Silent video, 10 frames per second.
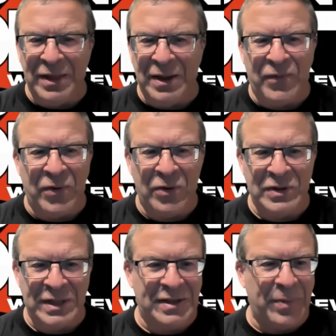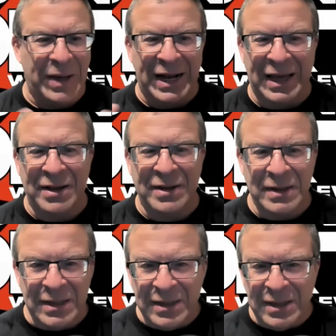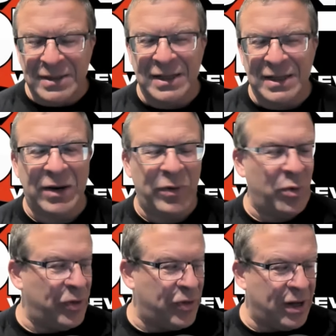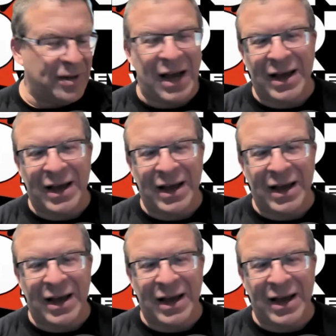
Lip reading: them for since the beginning, since they were with Doc